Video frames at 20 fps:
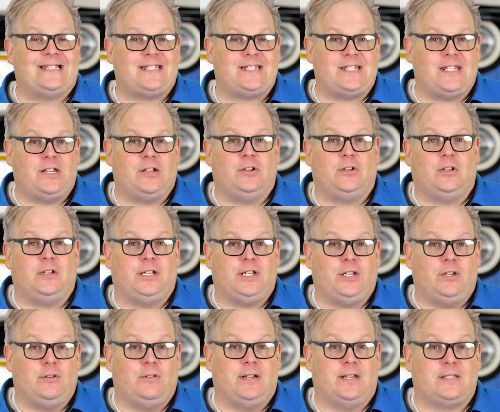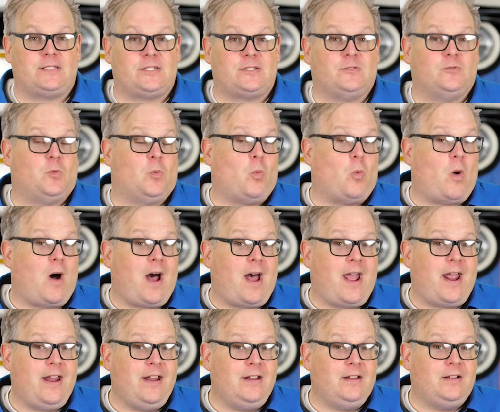single units.
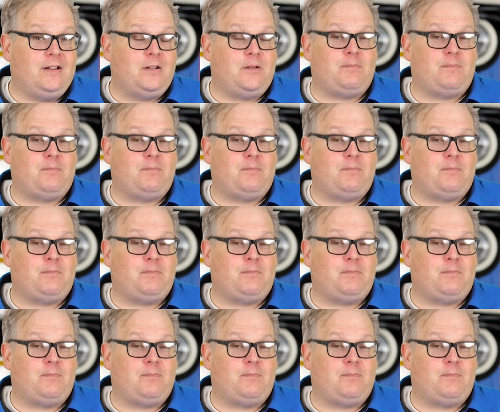Why?